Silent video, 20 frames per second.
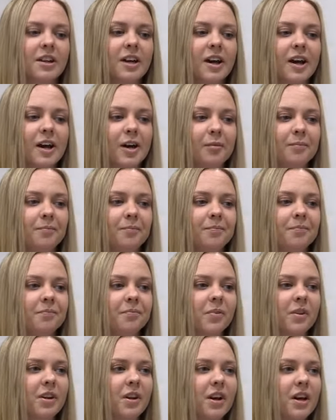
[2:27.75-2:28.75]

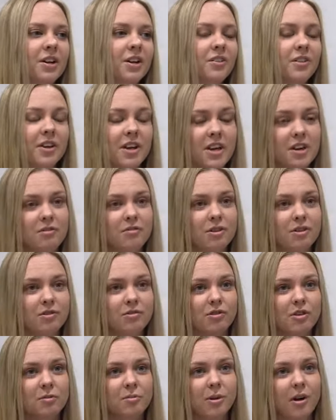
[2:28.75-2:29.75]
Another key risk
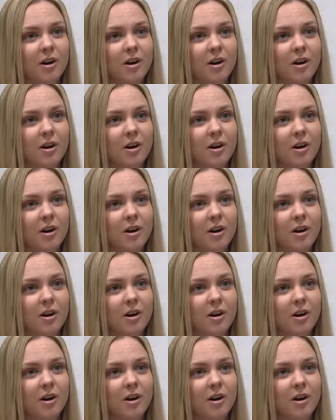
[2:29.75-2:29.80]
group